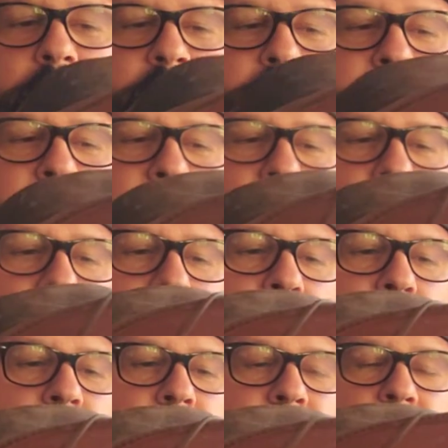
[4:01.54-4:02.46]
This is an
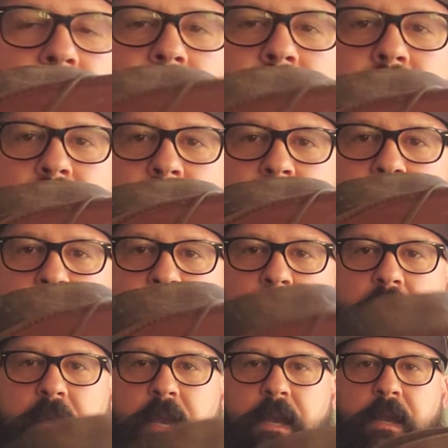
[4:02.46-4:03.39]
all leather
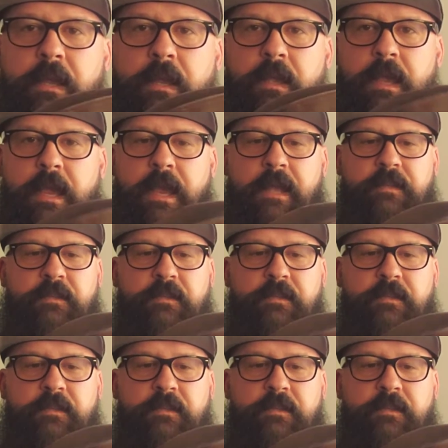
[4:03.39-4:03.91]
handmade hat.